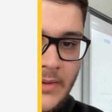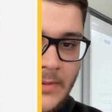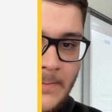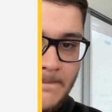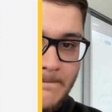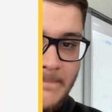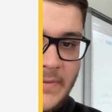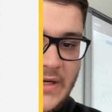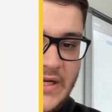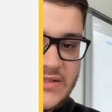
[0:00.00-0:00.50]

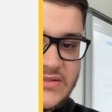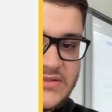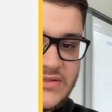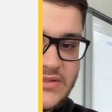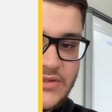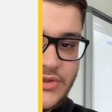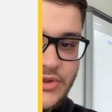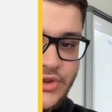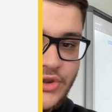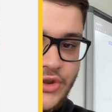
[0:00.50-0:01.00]
but
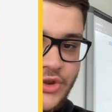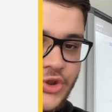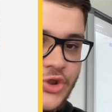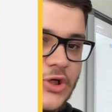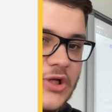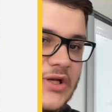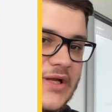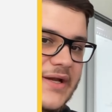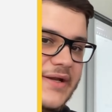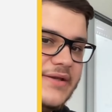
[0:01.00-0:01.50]
you
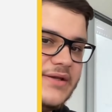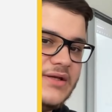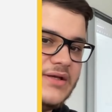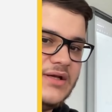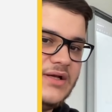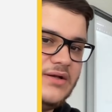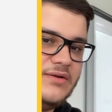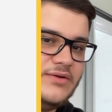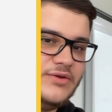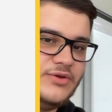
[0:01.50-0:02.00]
know, like
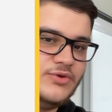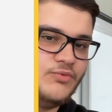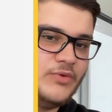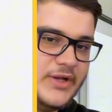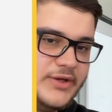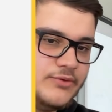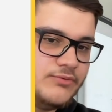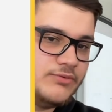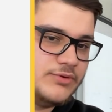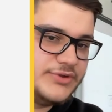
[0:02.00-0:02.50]

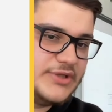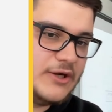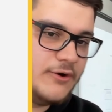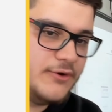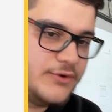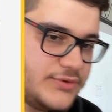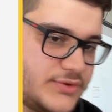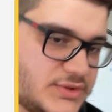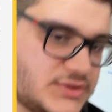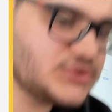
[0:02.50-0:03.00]
when you will
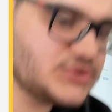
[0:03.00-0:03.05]
download it